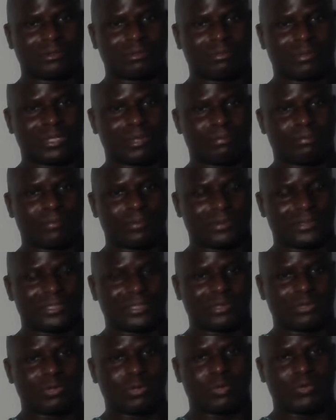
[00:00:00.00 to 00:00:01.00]
They
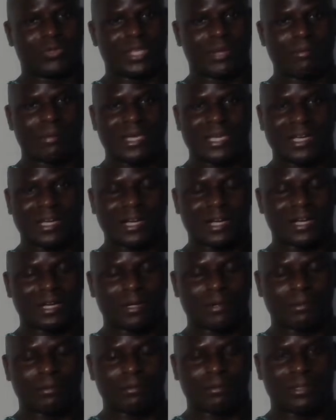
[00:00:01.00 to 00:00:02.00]
may
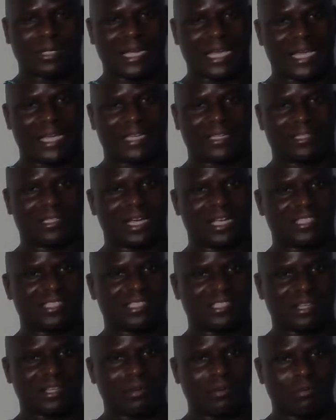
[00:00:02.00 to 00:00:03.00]
come like
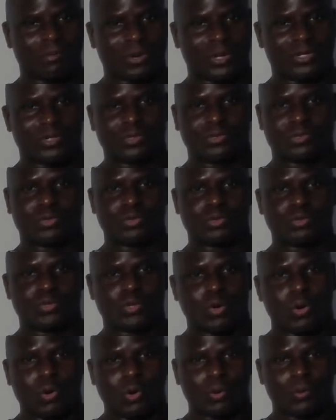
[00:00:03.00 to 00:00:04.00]
as someone you
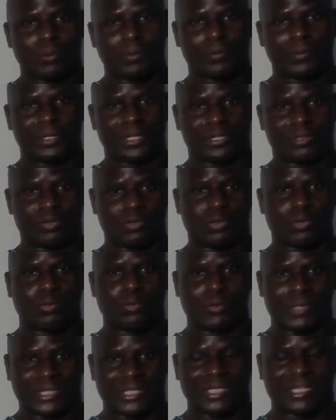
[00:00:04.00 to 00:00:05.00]
know in your
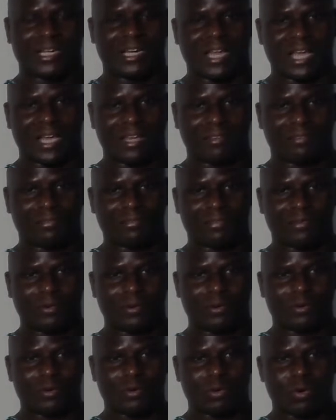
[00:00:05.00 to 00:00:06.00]
waking life,
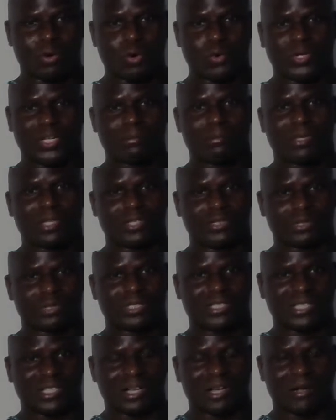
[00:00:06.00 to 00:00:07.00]
or they may
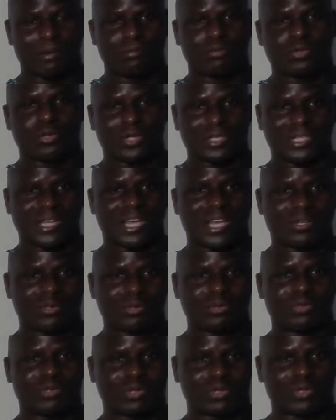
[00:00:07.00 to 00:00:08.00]
just come just like you
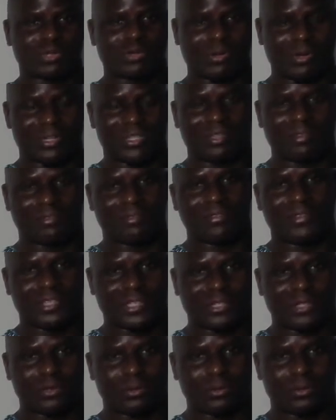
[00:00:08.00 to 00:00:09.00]
just saw in the
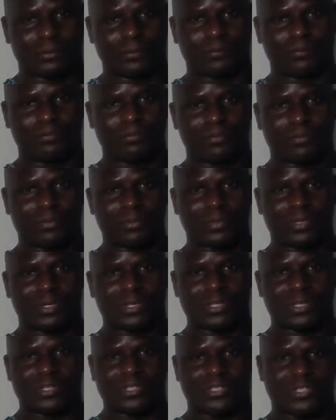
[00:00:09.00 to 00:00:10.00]
video.
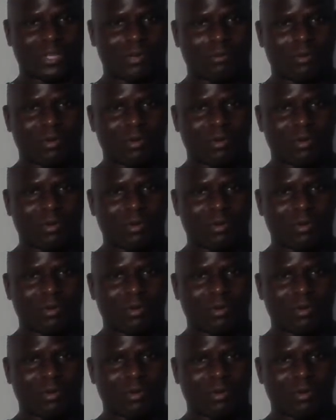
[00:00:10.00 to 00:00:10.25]
Some